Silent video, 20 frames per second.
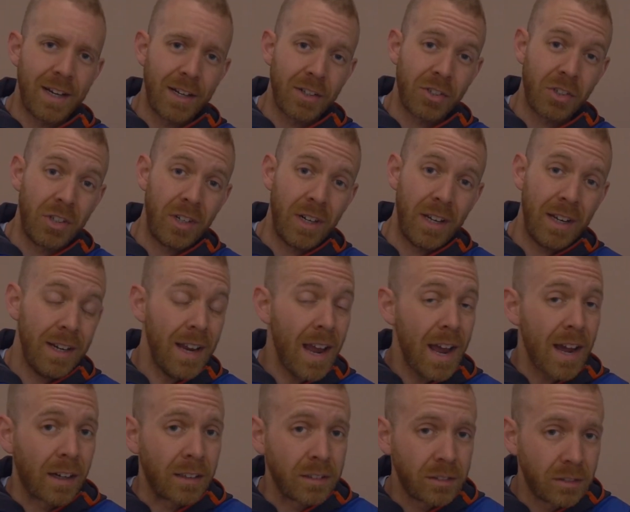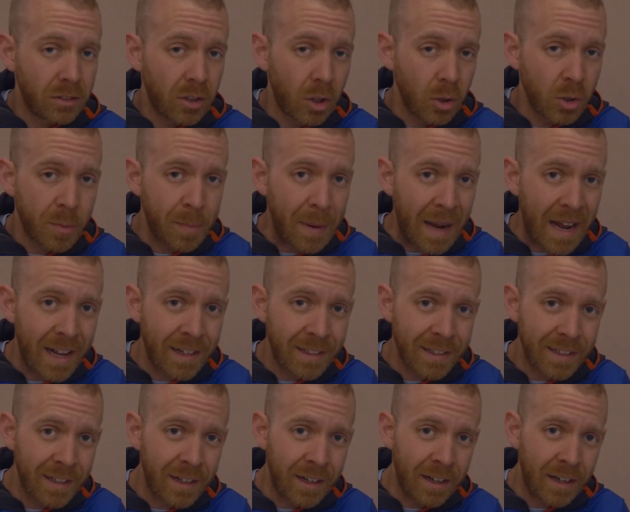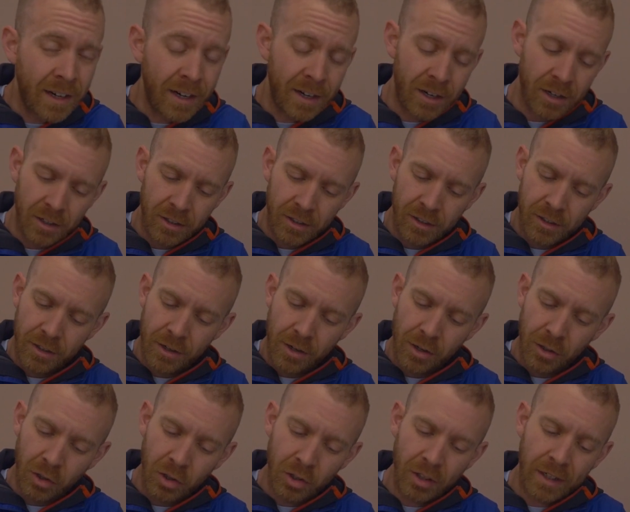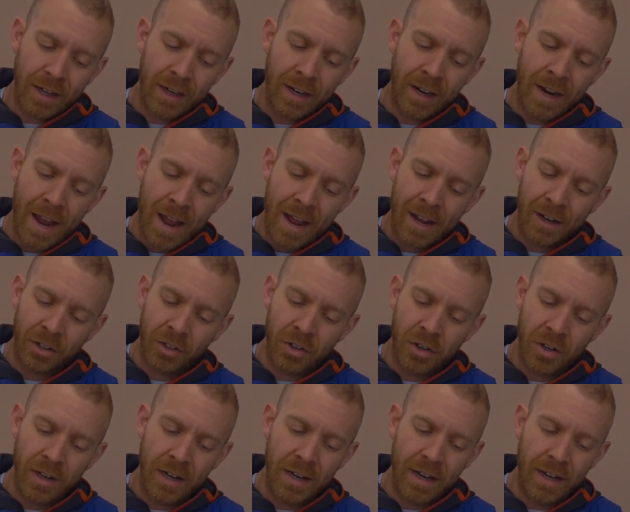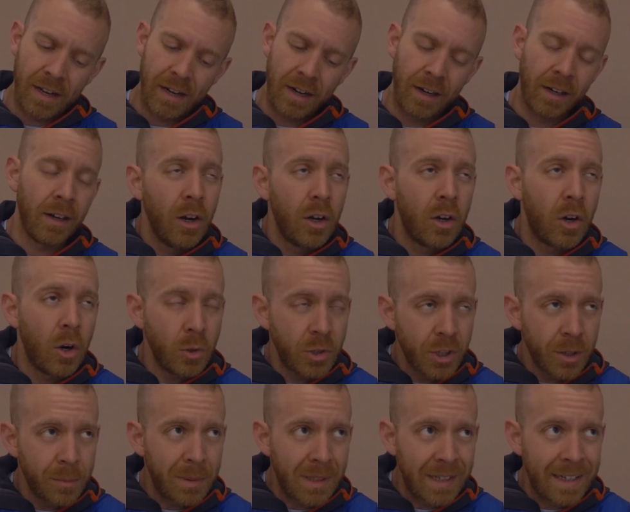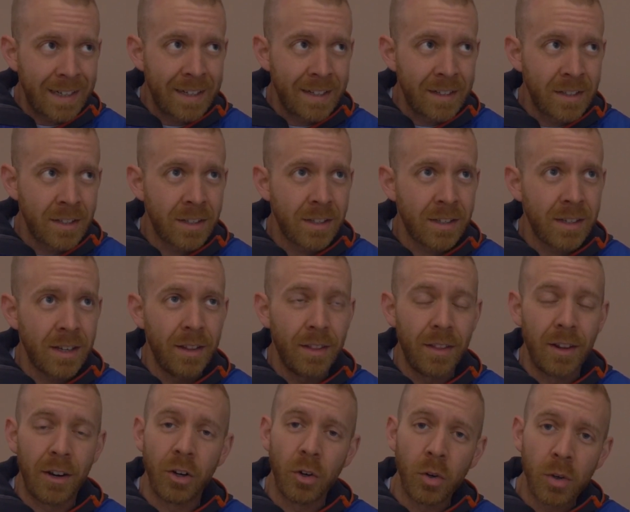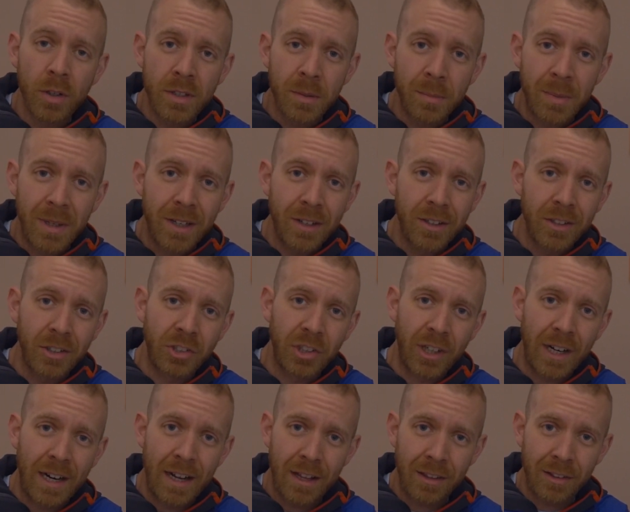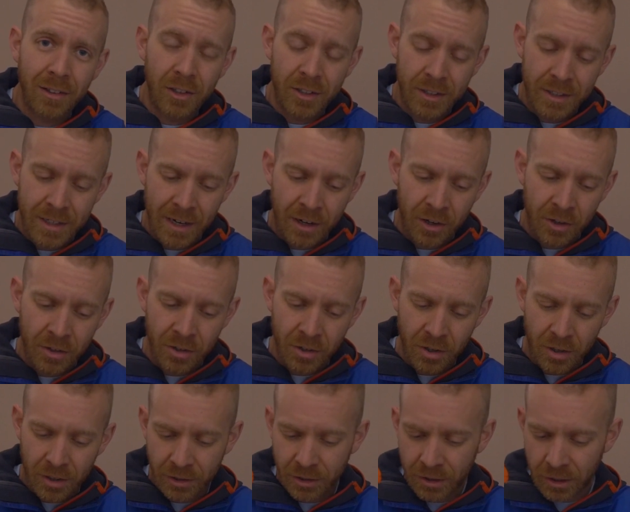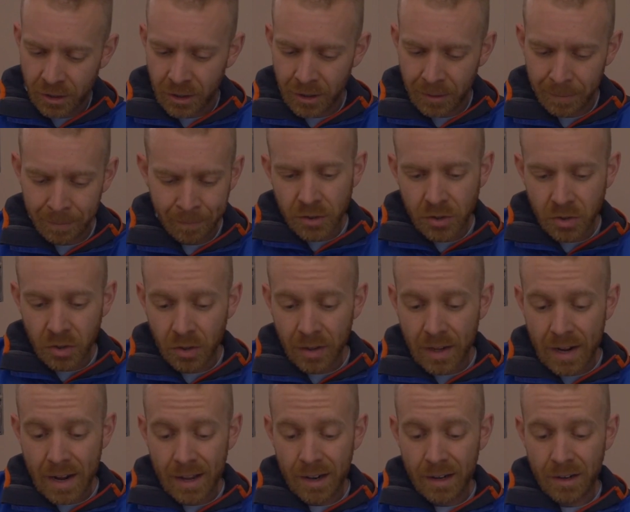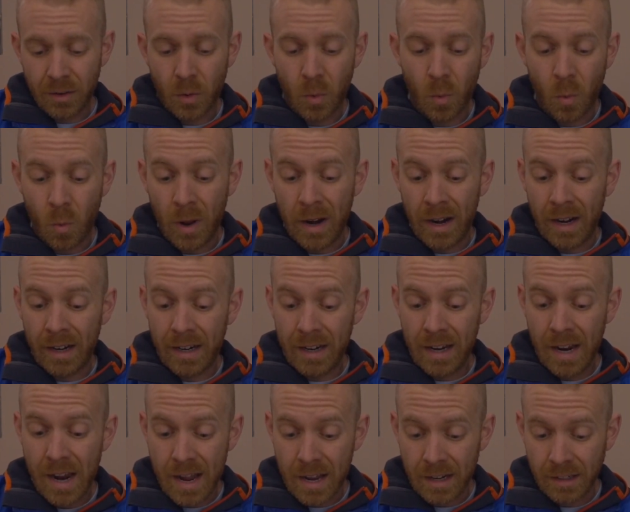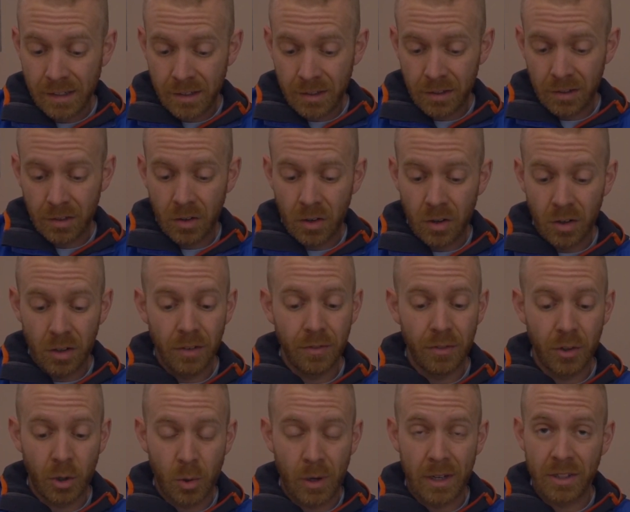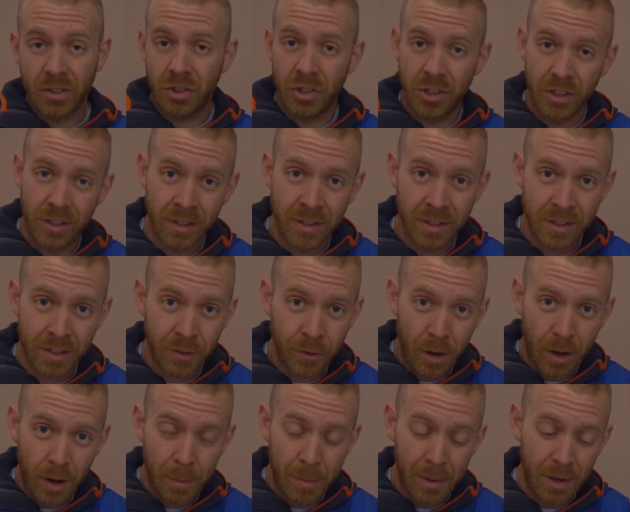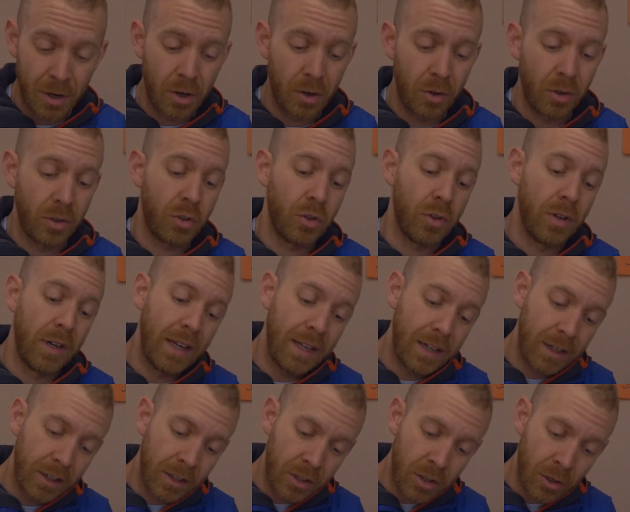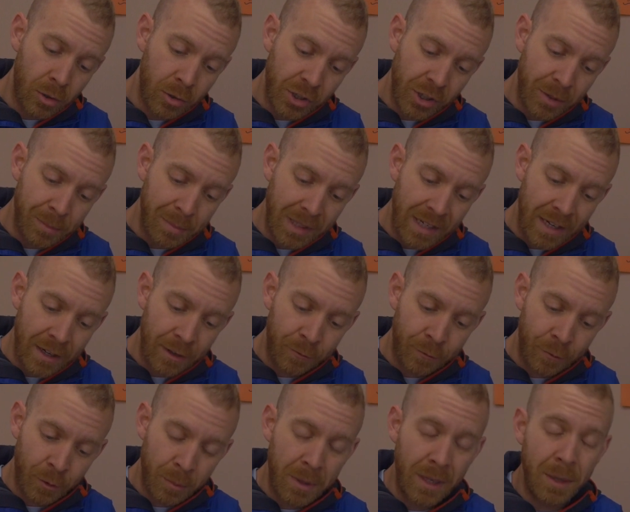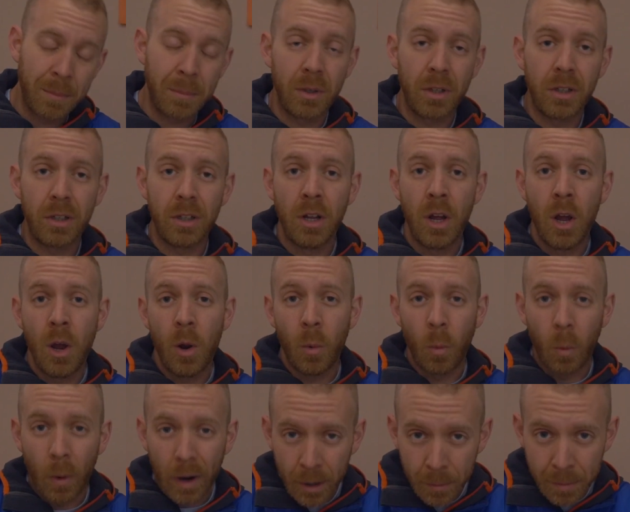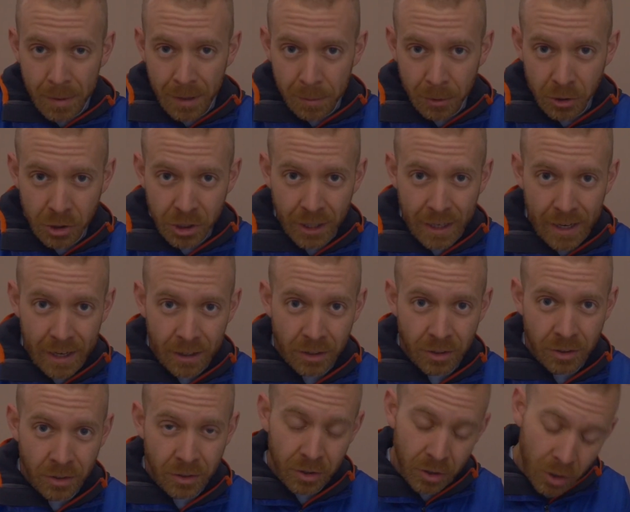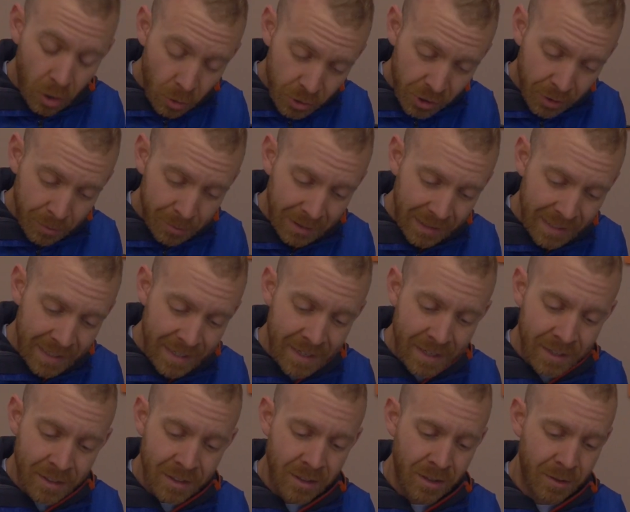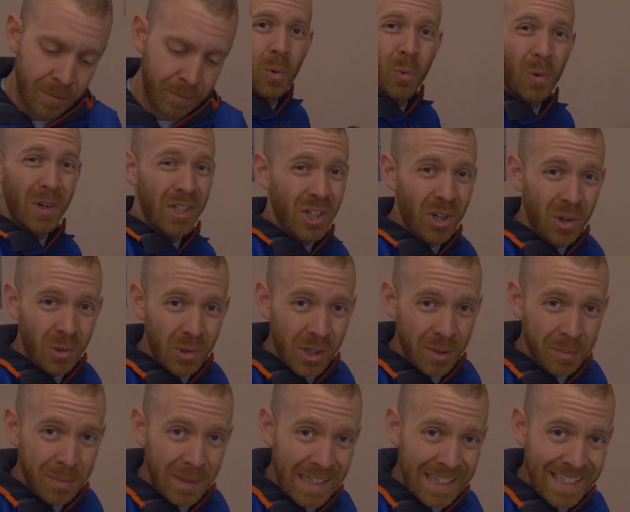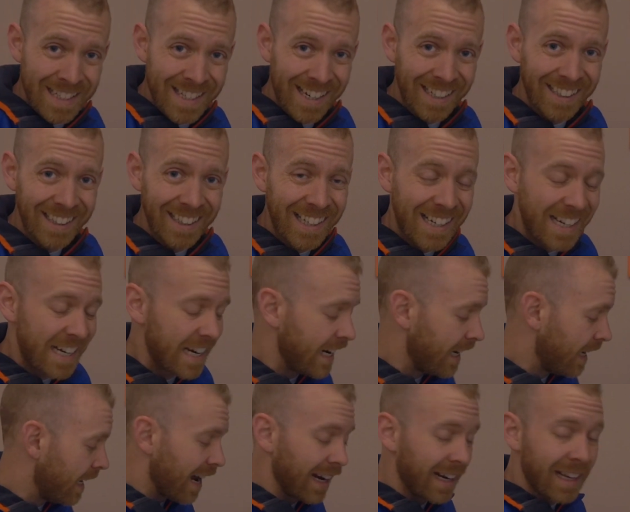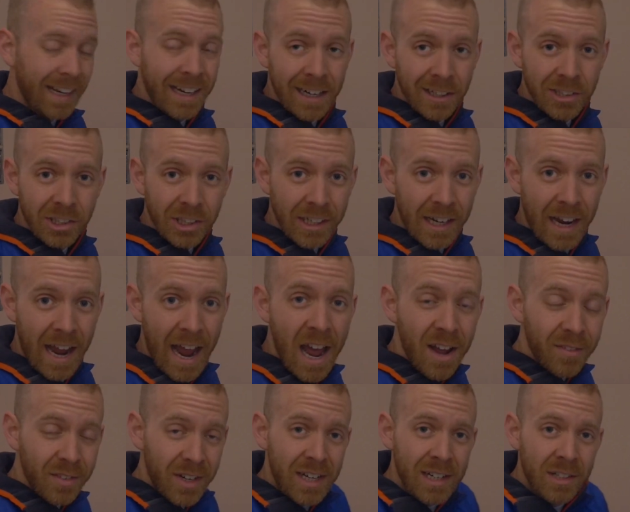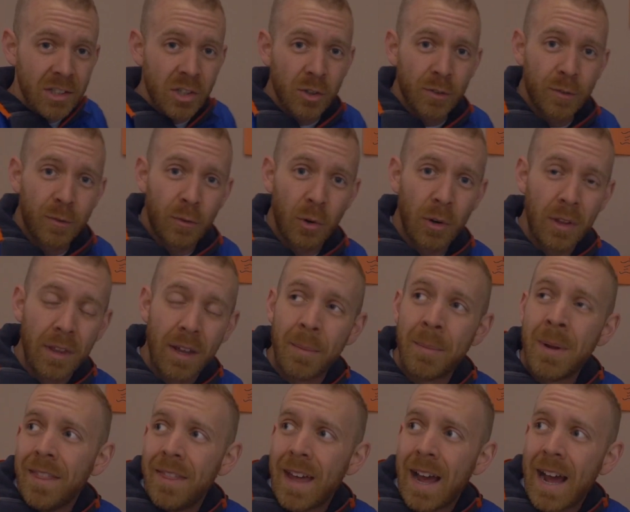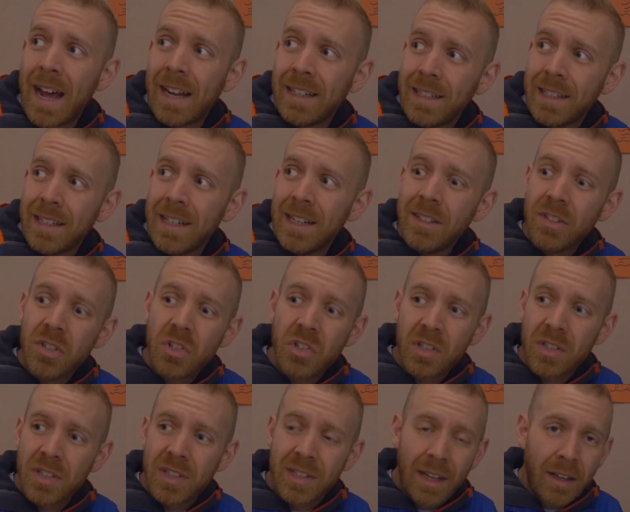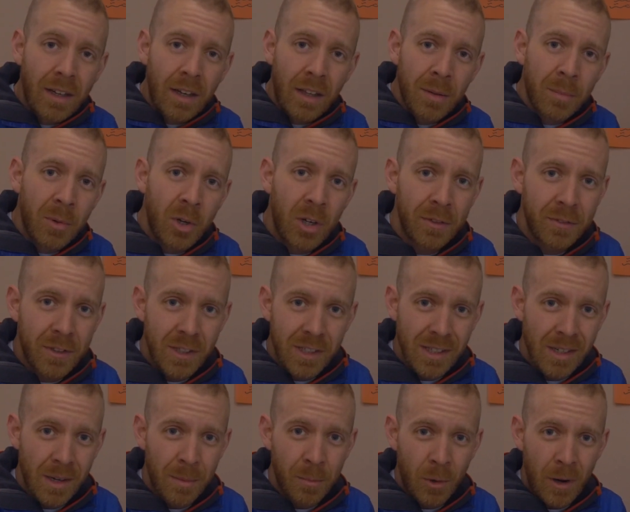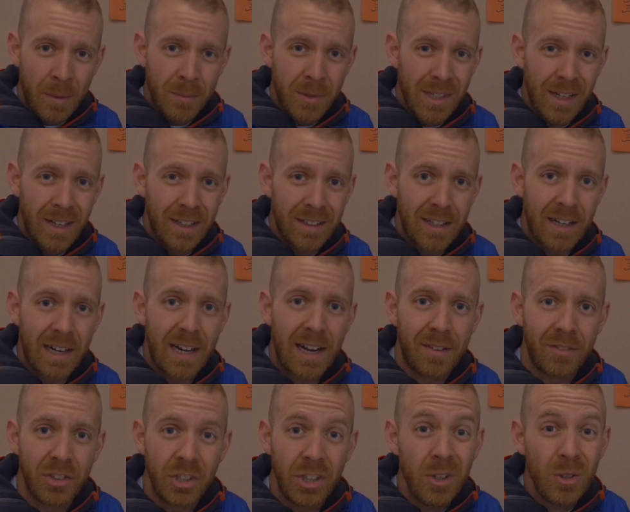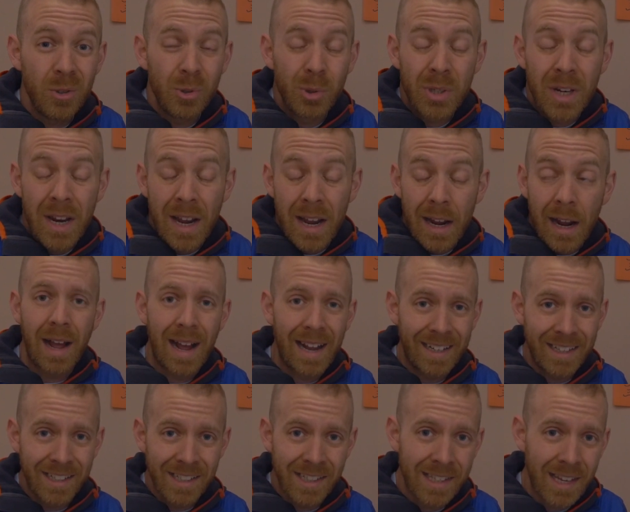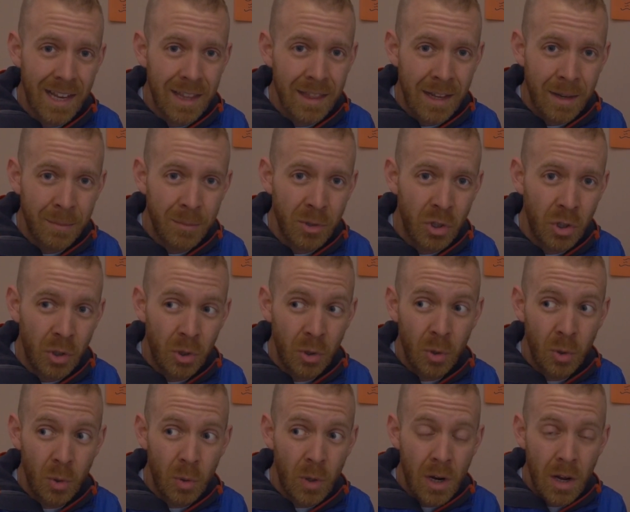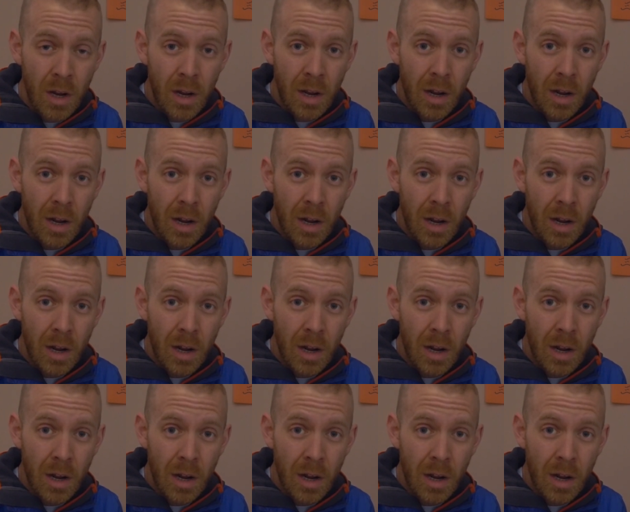yesterday, yeah, Coach Pat and I are looking at creating coaching plans that are going to be on triathlontaren.com so that when I get all of the questions about creating a coaching plan for people, where people should get coaching plans, which coaching plans I like. I can actually have an answer for them that isn't just sending them off to some website that I haven't used. I can send them to